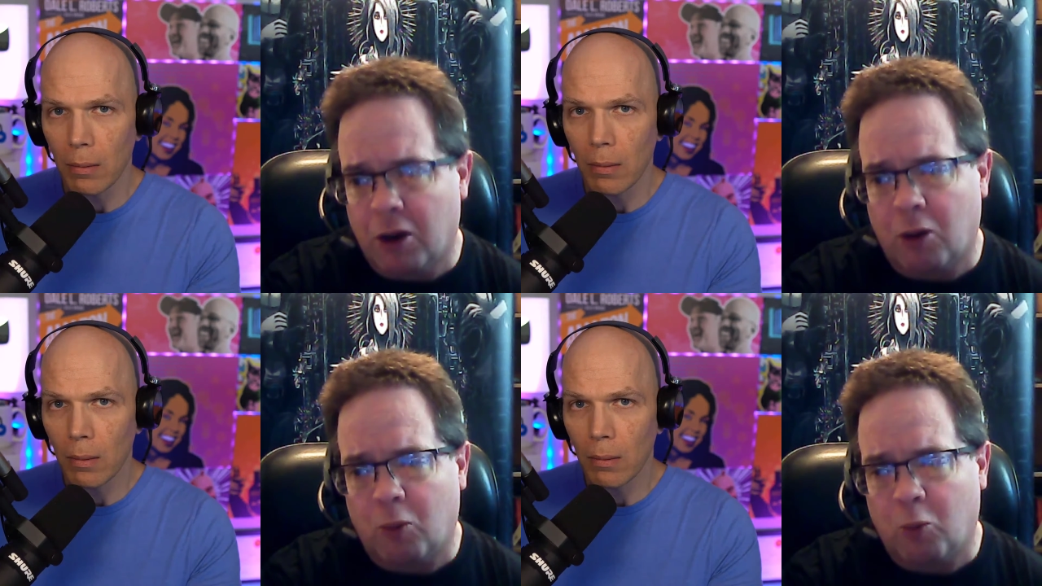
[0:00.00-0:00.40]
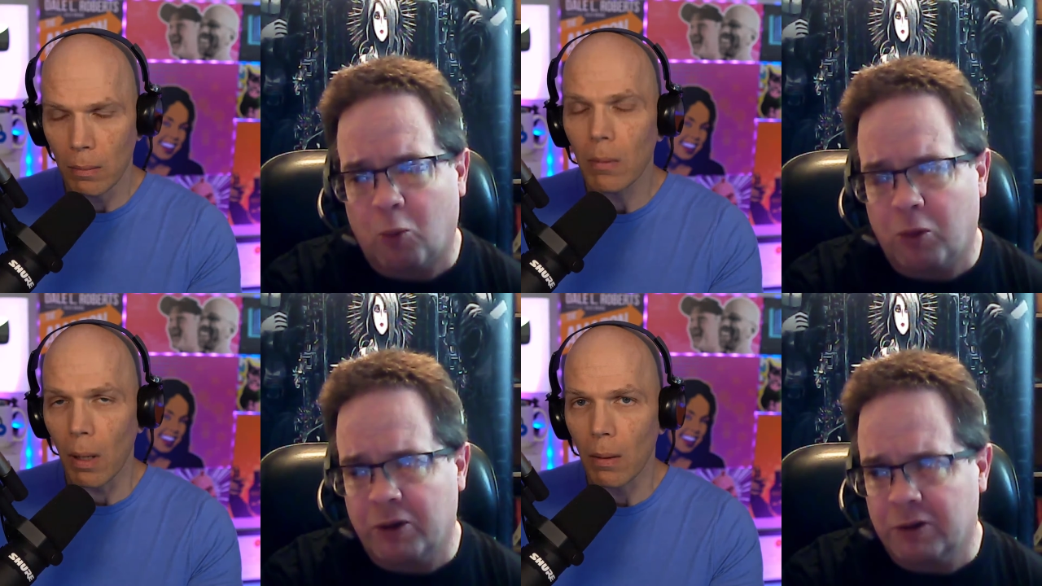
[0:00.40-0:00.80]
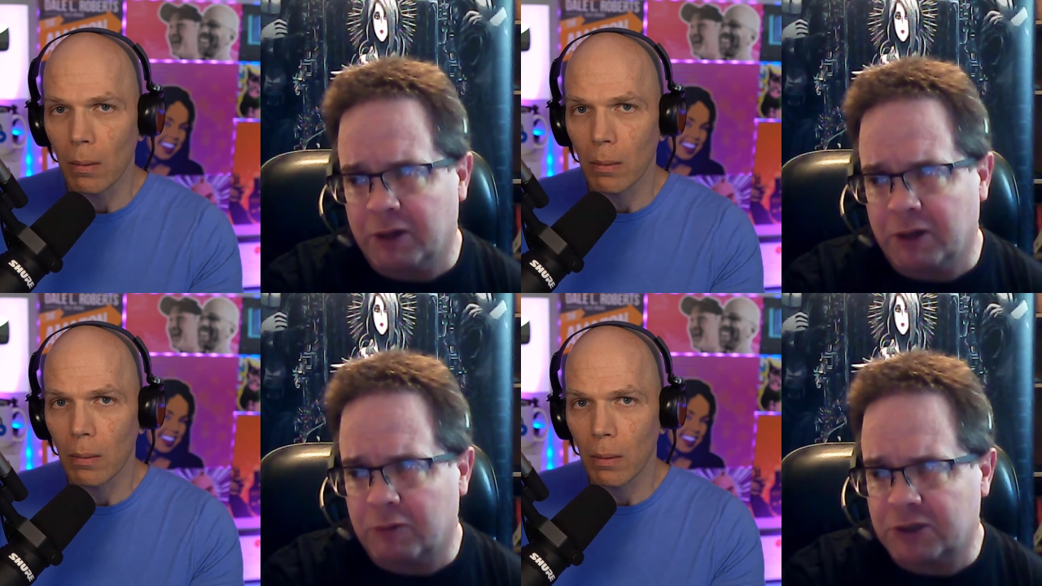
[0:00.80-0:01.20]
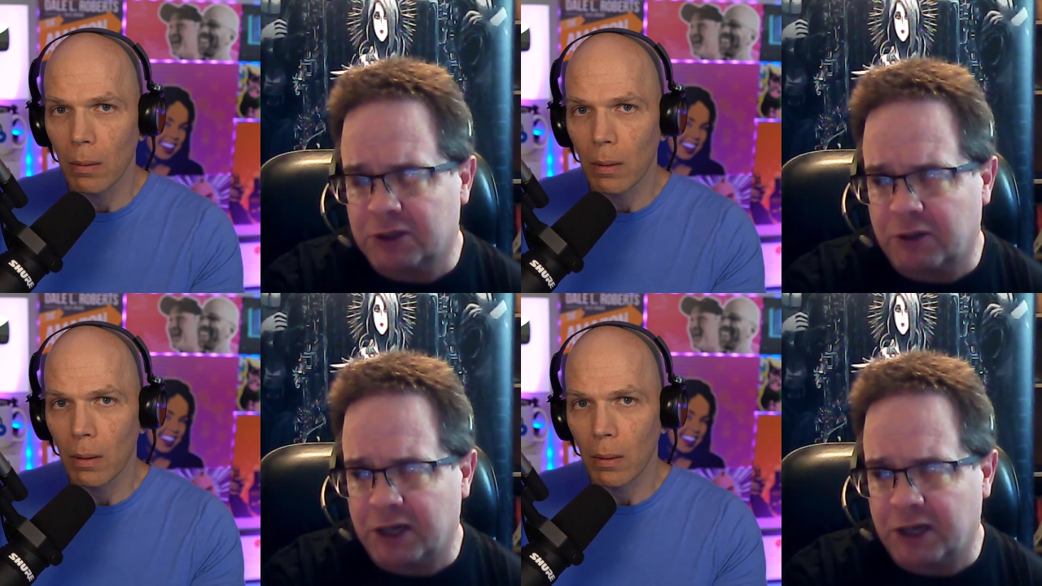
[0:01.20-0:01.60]
Speaker 1: no, okay. we're doing
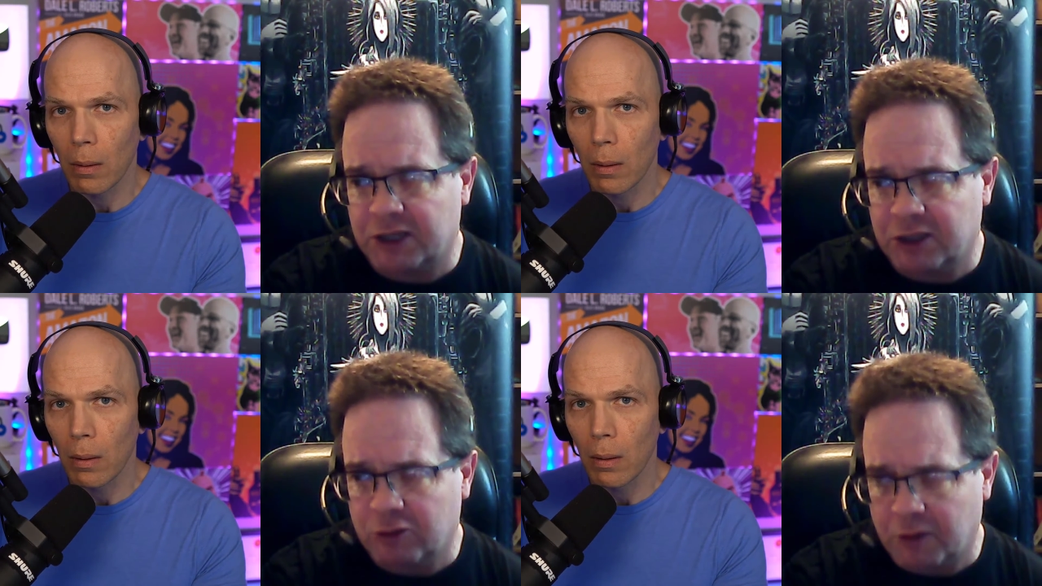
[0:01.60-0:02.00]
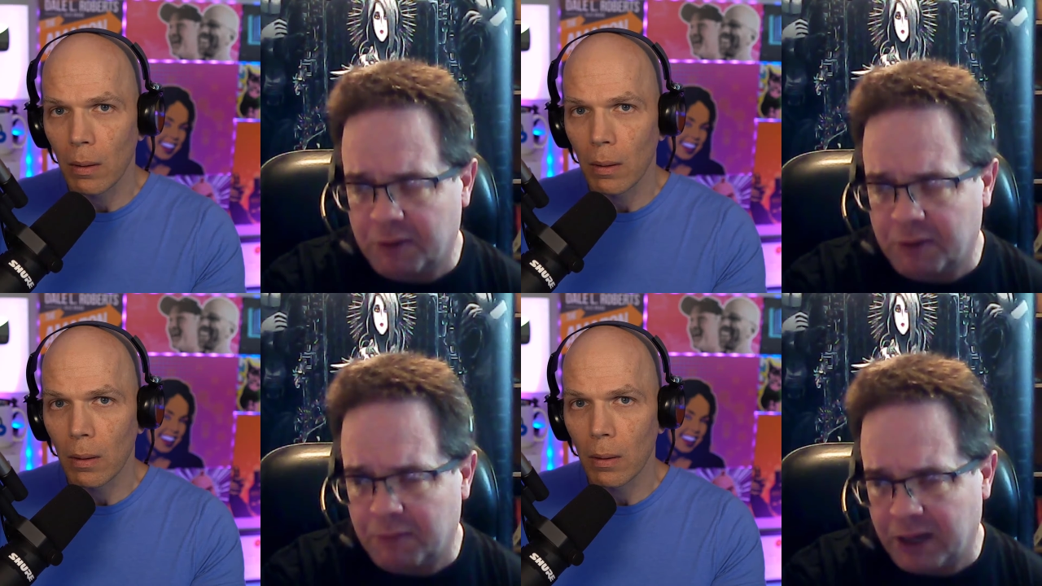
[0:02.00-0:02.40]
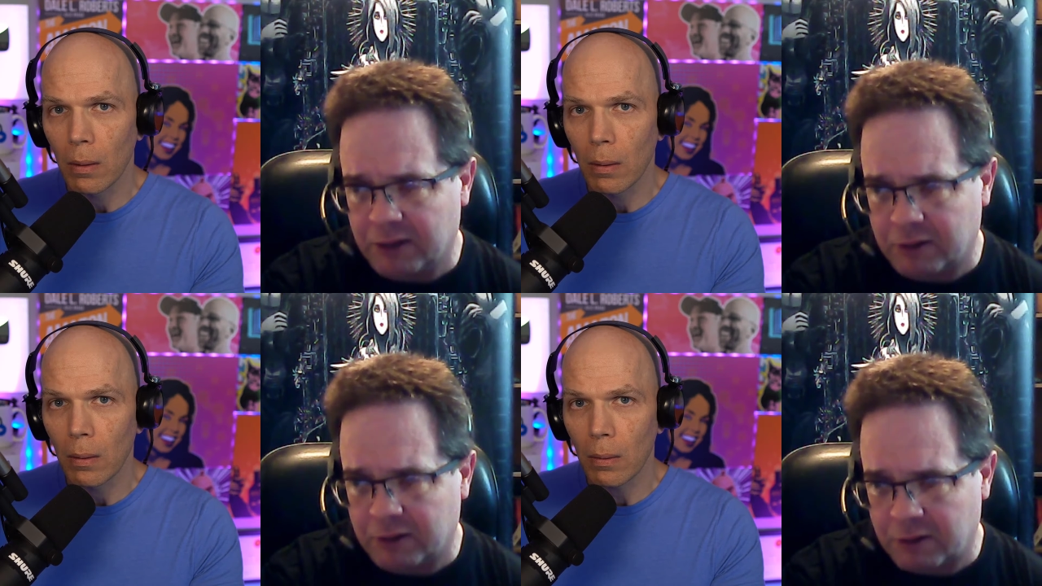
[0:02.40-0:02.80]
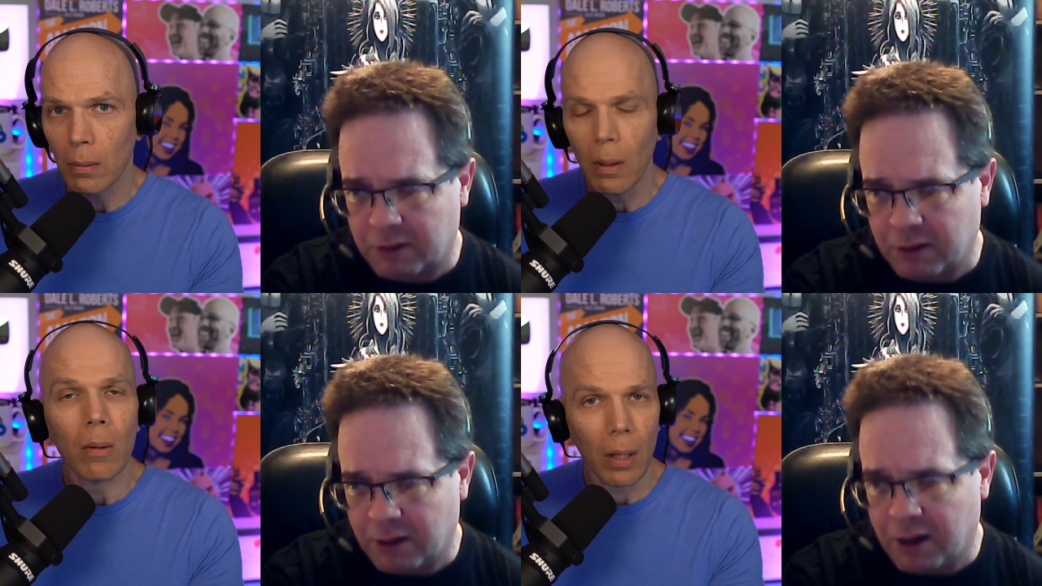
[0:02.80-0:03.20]
what's known as a Grumman mailer.
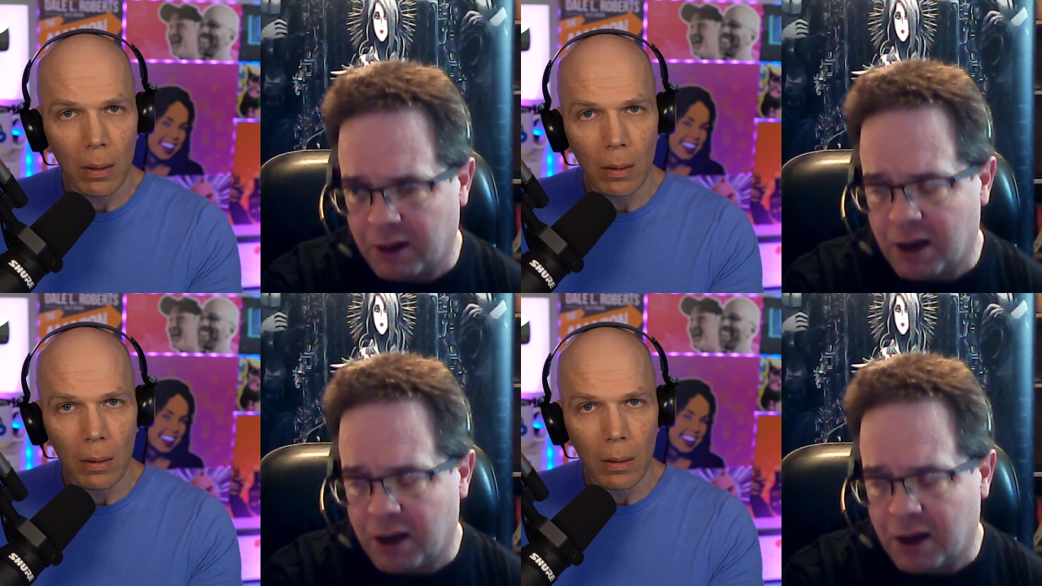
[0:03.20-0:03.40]
Okay.